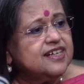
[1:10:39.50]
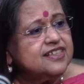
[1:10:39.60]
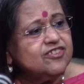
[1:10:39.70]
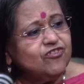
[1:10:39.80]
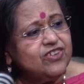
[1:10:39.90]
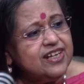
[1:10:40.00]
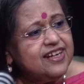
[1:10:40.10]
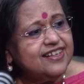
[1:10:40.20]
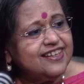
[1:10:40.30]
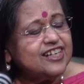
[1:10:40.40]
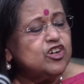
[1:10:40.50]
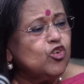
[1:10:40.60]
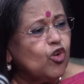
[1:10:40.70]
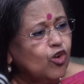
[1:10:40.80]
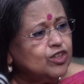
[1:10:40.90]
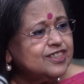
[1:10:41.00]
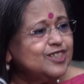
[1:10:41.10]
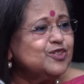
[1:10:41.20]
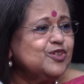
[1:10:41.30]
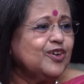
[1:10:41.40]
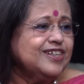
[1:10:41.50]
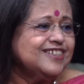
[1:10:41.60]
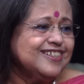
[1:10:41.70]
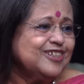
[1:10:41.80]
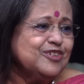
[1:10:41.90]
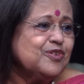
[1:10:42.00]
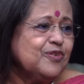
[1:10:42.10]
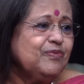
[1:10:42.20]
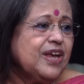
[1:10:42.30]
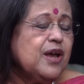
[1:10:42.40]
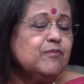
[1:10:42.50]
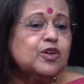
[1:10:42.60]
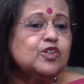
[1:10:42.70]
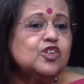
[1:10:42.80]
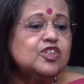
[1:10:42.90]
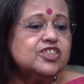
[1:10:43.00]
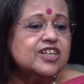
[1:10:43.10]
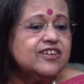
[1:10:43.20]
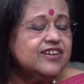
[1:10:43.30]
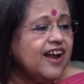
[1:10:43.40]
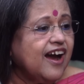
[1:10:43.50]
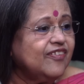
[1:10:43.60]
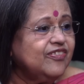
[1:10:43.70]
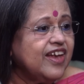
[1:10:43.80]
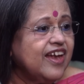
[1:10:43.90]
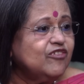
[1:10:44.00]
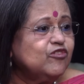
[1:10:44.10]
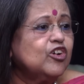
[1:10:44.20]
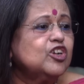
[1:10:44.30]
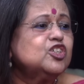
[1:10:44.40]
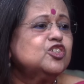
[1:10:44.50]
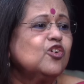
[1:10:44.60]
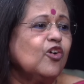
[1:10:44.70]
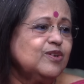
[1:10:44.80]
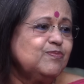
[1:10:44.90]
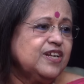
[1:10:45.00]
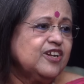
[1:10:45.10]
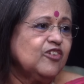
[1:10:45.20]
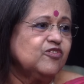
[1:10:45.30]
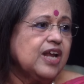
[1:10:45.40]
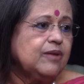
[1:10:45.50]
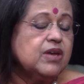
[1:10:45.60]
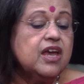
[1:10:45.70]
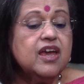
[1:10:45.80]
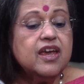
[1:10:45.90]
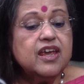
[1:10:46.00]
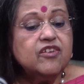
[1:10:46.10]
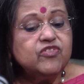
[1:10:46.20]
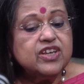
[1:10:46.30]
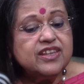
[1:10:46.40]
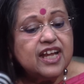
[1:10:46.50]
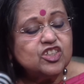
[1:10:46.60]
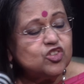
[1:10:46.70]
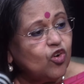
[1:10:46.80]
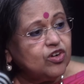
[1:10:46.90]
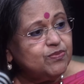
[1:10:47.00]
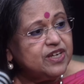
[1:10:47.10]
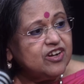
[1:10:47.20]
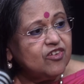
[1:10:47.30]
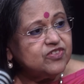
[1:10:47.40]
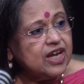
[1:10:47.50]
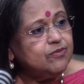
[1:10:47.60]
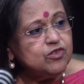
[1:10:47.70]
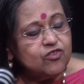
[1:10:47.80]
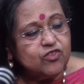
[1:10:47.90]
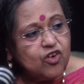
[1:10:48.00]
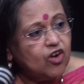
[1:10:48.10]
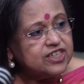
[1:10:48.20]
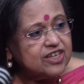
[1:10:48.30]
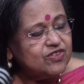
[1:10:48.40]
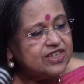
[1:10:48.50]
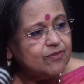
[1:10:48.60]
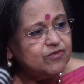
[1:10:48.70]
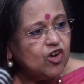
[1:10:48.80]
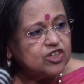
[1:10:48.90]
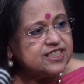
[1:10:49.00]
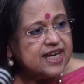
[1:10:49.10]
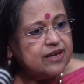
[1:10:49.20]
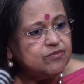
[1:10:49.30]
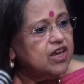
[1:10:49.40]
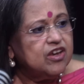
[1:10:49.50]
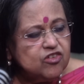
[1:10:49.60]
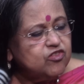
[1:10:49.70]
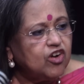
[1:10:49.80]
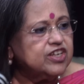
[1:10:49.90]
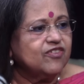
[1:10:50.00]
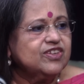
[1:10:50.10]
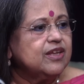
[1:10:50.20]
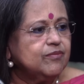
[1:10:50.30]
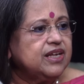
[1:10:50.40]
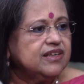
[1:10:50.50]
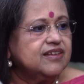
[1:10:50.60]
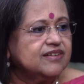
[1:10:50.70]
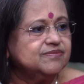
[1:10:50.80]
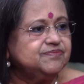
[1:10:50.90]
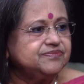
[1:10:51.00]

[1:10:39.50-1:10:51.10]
a feeling that gnaws into your interior. You know, because your children are there for a short period of time. If in that short period of time you've not given them your time, you've not given them anything